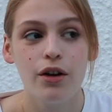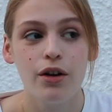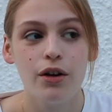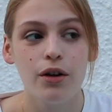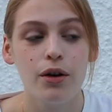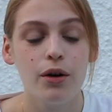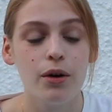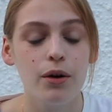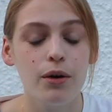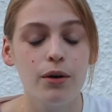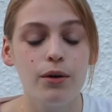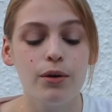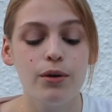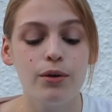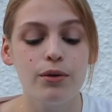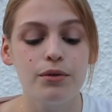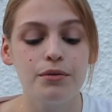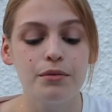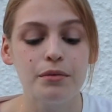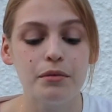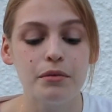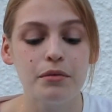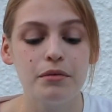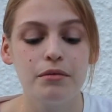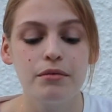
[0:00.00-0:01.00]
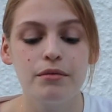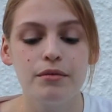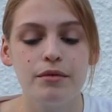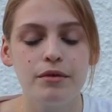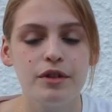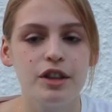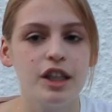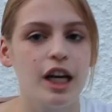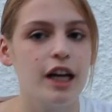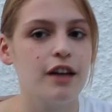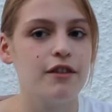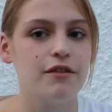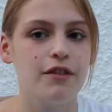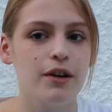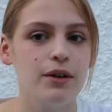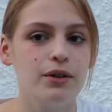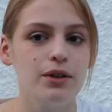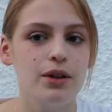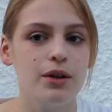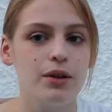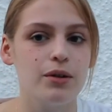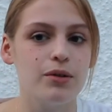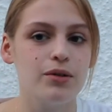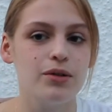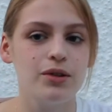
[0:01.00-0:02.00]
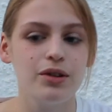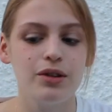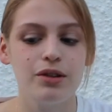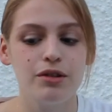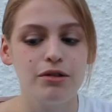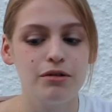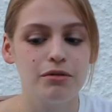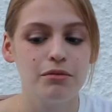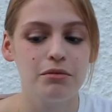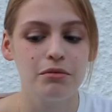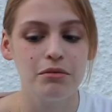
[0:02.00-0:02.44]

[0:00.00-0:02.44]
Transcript: who take photos